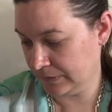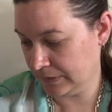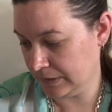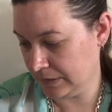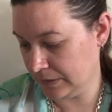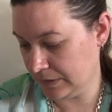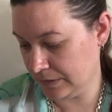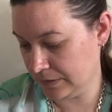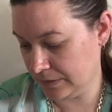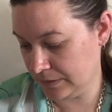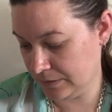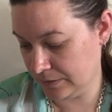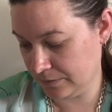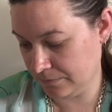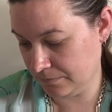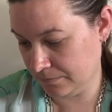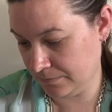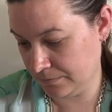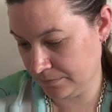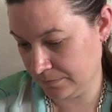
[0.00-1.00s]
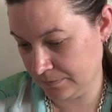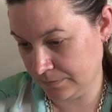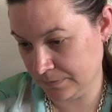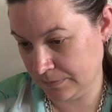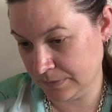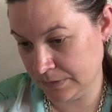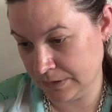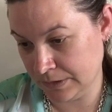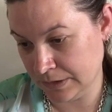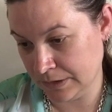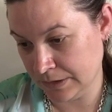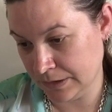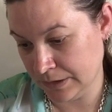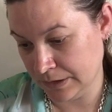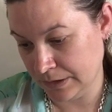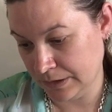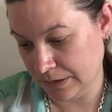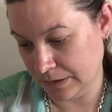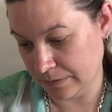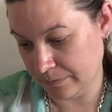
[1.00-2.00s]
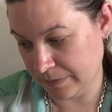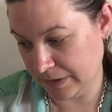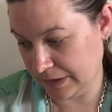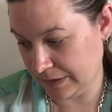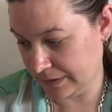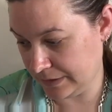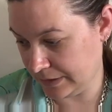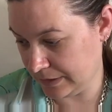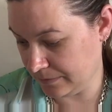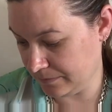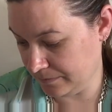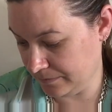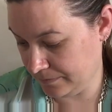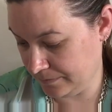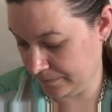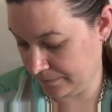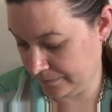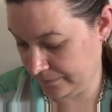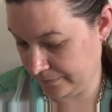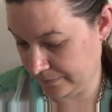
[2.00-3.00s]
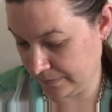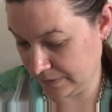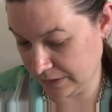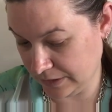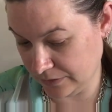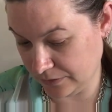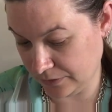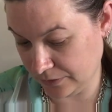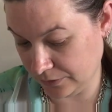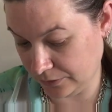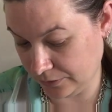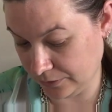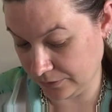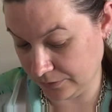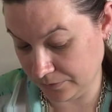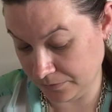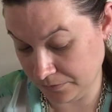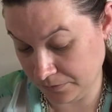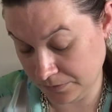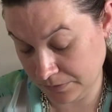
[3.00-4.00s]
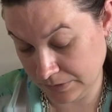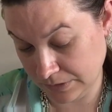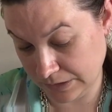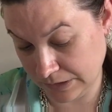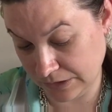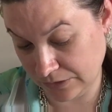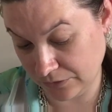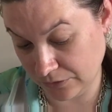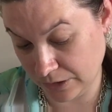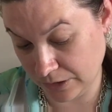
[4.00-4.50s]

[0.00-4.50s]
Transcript: The biscuit is so cool, and it's got